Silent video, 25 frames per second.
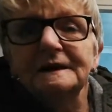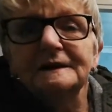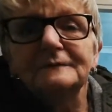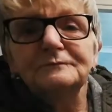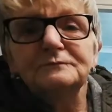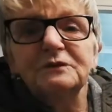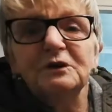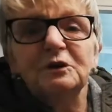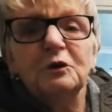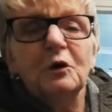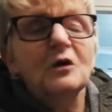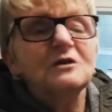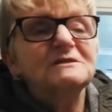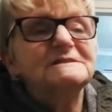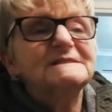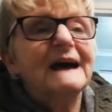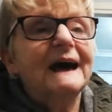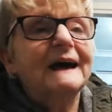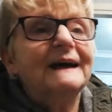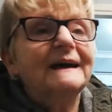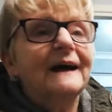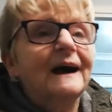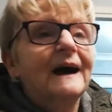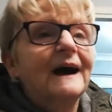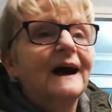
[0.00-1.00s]
Wow. Because
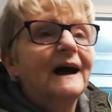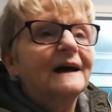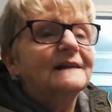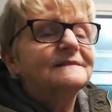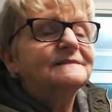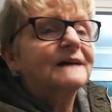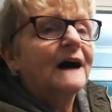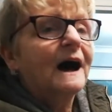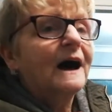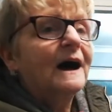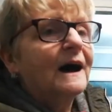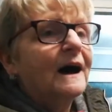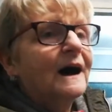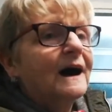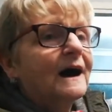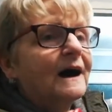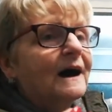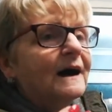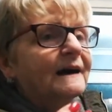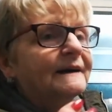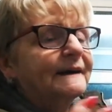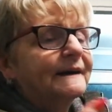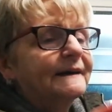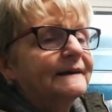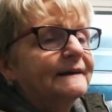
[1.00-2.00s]
I had
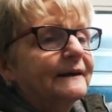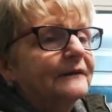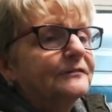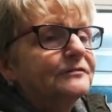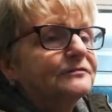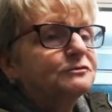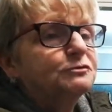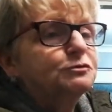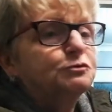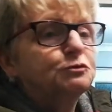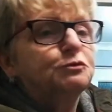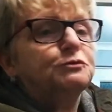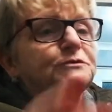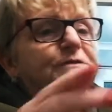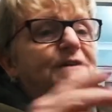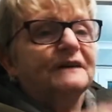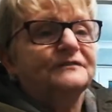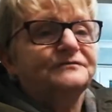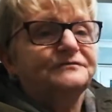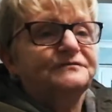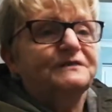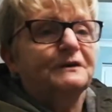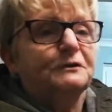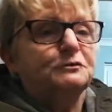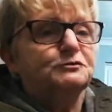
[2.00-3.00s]
a gift, two
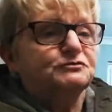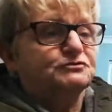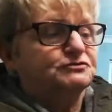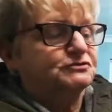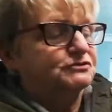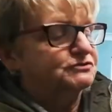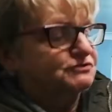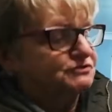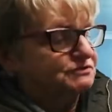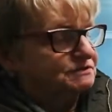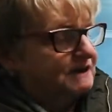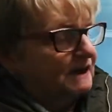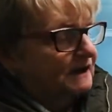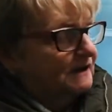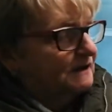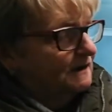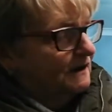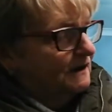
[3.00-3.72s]
gift vouchers